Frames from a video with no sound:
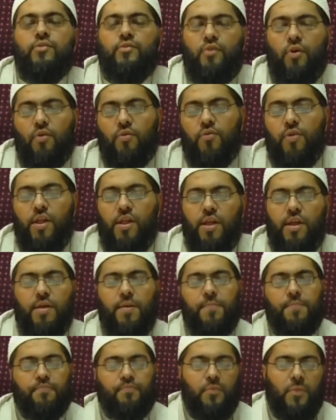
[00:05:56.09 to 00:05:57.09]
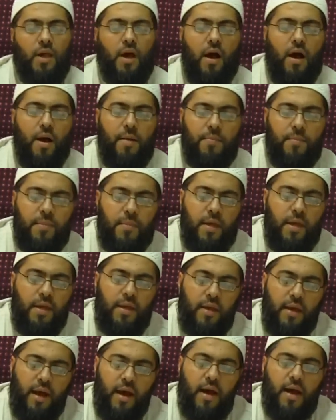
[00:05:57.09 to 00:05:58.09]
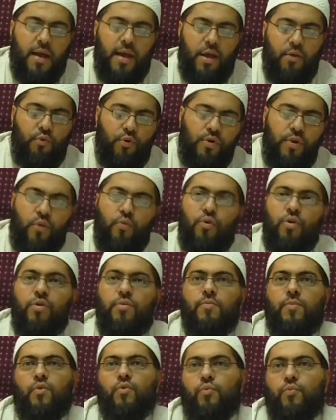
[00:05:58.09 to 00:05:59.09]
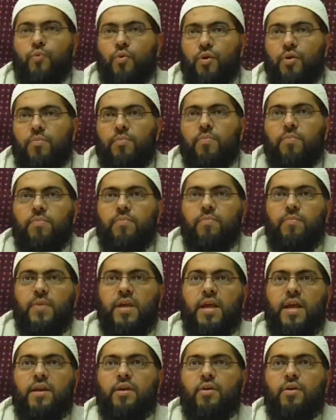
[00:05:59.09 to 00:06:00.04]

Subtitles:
So really, it wouldn't be